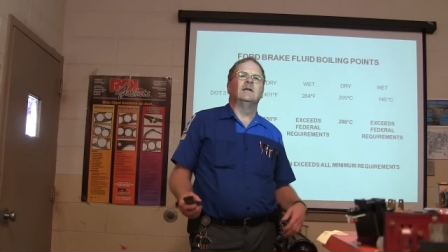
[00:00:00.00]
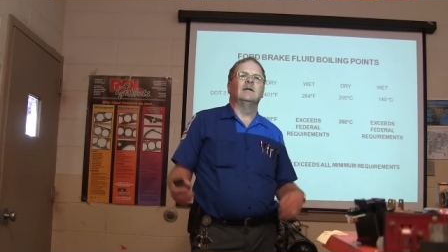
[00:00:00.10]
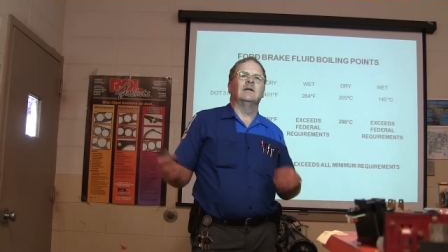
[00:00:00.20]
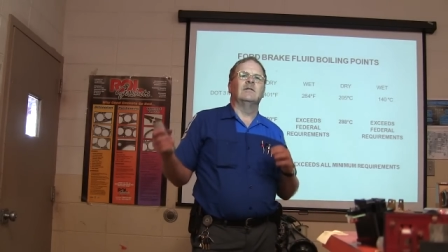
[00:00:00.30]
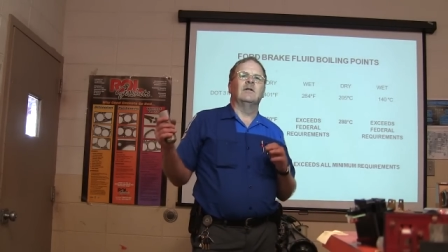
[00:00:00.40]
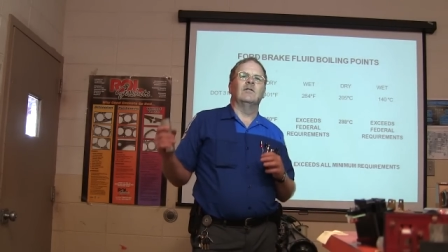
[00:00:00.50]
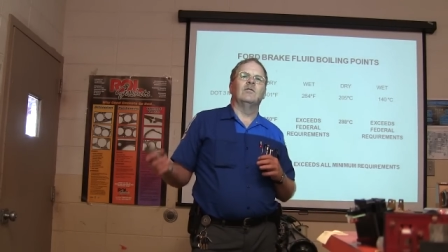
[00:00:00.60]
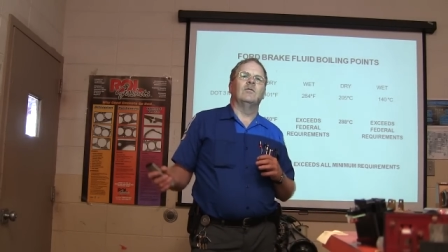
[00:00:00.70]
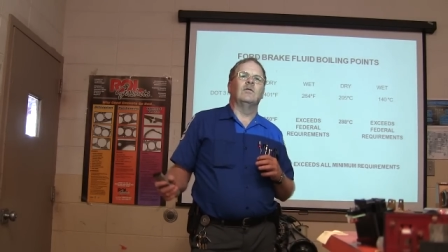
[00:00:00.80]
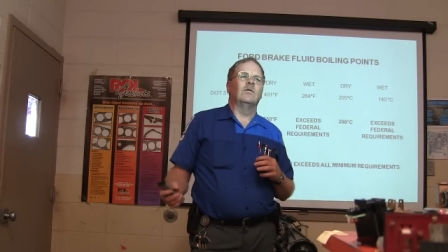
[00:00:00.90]
That's the
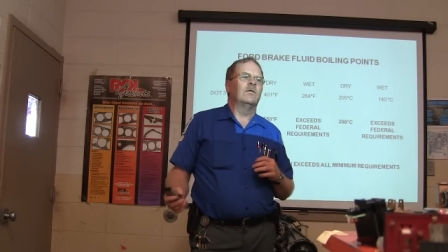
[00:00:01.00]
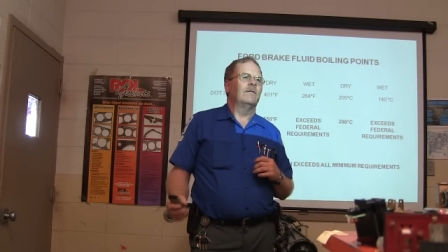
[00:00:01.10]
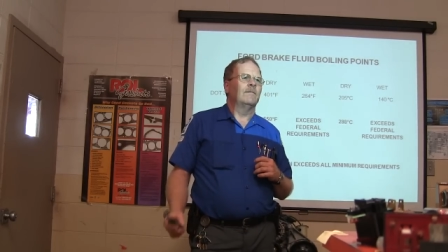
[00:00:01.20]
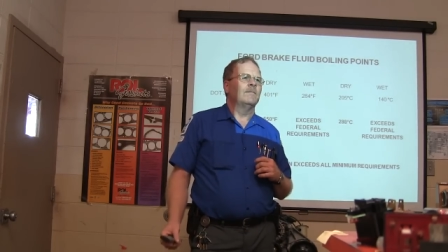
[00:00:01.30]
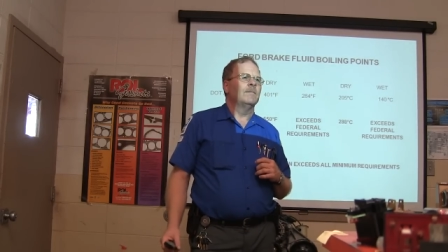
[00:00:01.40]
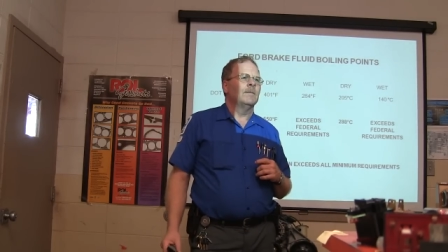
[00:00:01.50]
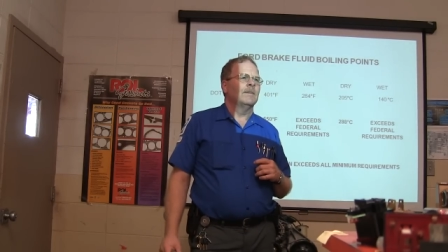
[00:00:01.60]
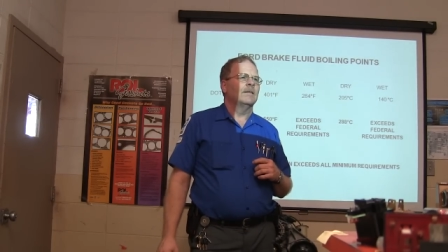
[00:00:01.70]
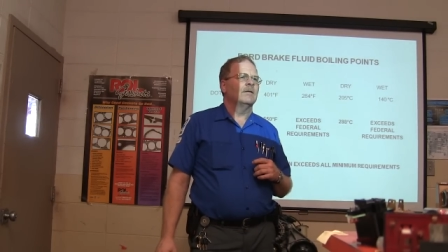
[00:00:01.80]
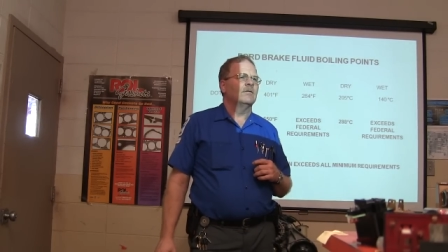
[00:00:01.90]
little tab
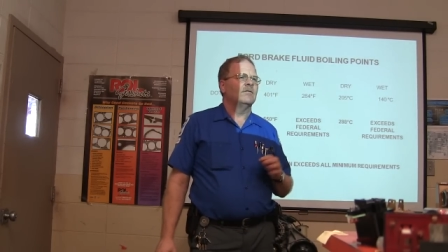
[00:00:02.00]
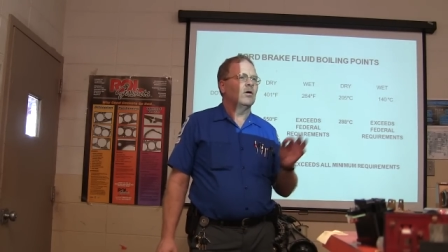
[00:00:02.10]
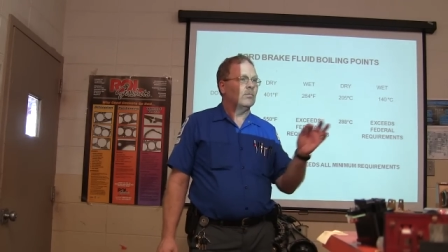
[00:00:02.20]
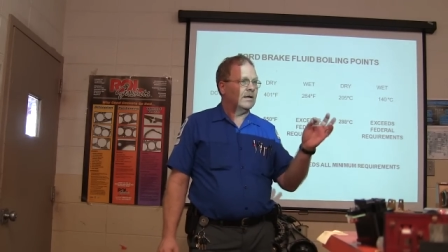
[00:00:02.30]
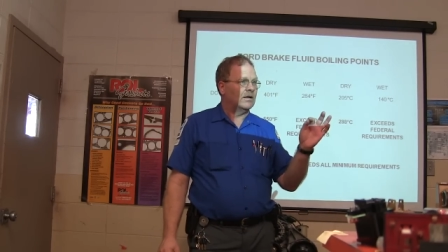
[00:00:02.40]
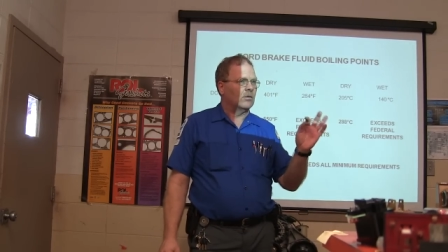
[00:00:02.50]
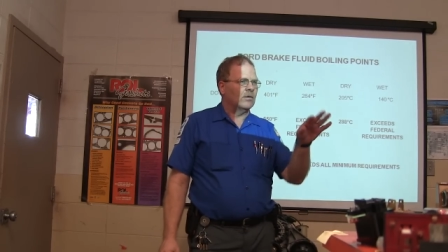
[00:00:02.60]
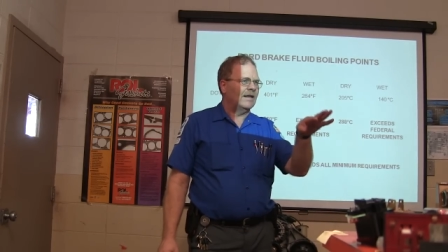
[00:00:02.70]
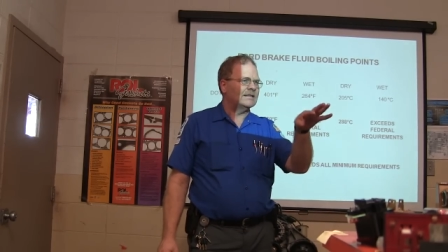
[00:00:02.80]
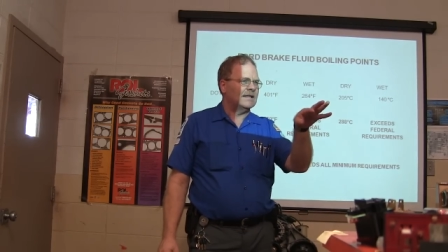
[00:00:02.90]
thing. Voltmeter.
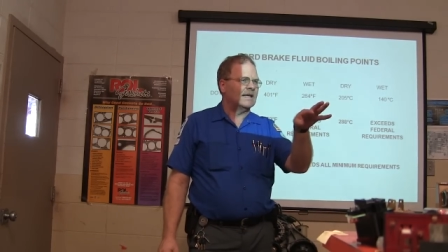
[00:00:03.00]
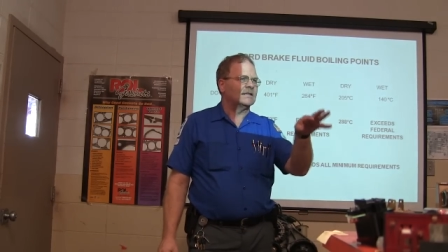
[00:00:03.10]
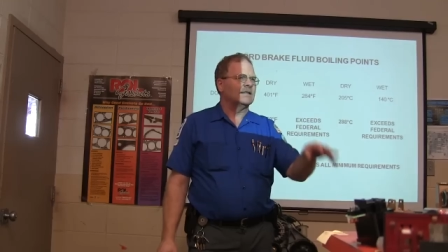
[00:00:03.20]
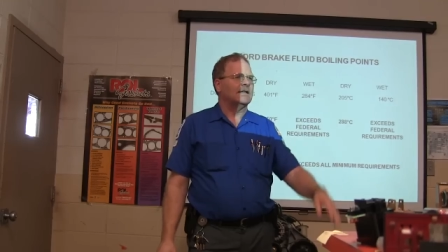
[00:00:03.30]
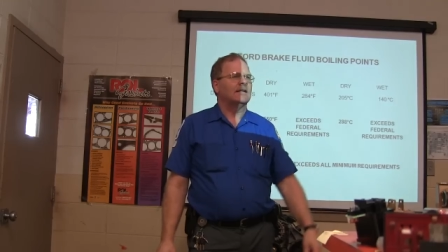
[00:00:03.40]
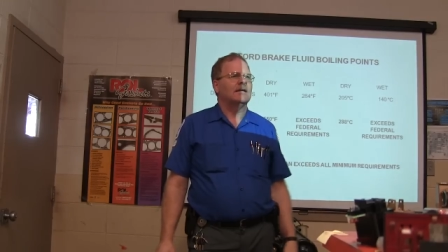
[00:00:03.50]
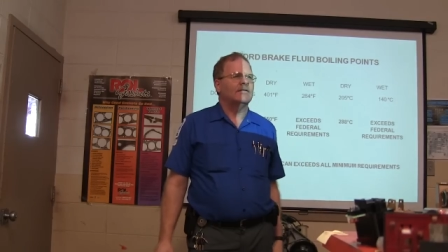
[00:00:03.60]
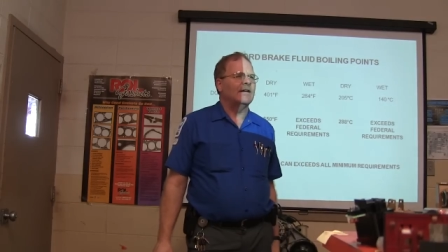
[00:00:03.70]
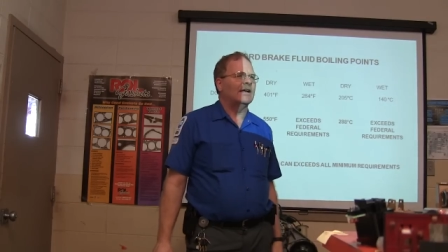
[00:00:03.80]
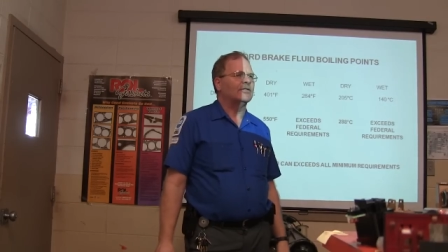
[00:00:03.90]
Well, that's actually the
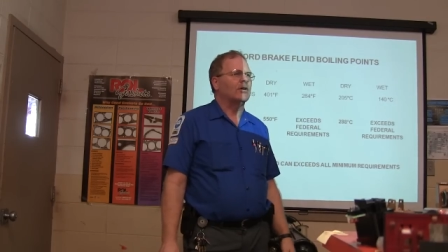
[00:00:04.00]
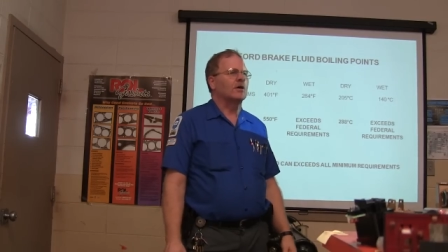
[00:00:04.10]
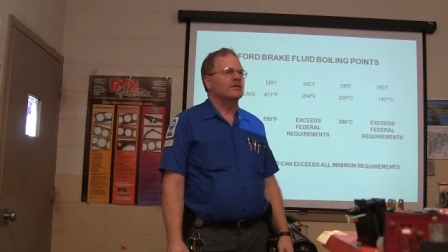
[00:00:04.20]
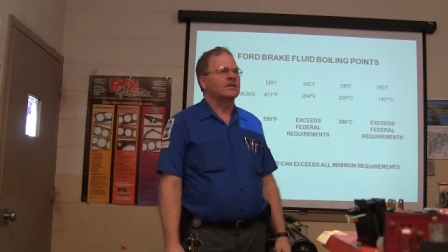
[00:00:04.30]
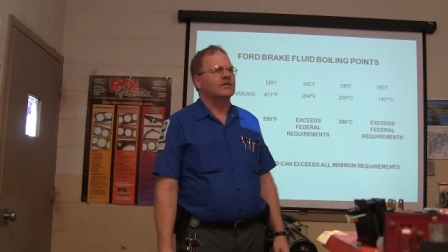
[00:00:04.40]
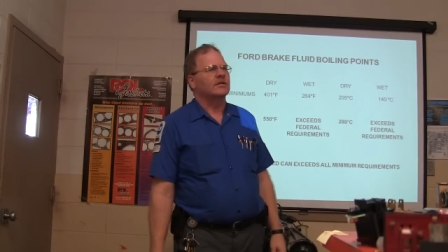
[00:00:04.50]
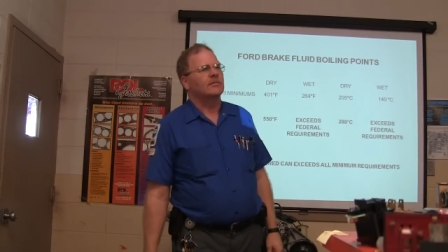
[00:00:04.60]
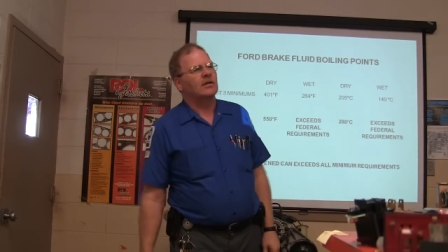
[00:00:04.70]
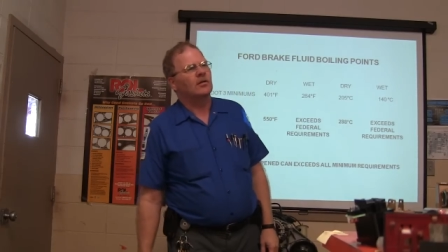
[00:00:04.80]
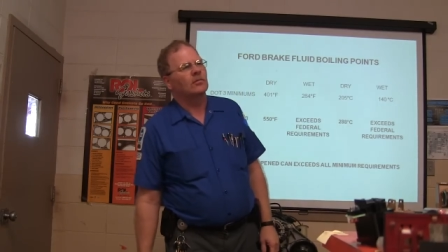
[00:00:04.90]
FASCAR system,
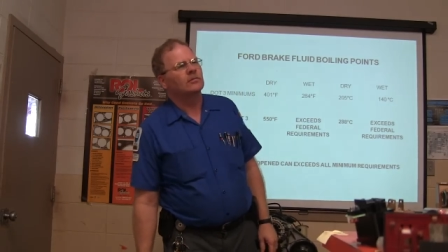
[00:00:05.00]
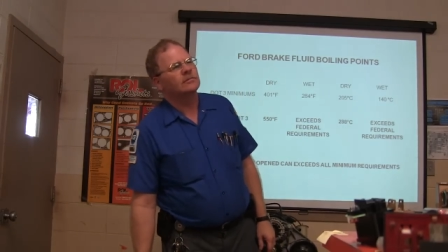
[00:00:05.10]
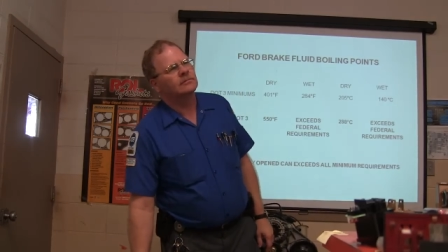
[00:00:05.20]
you know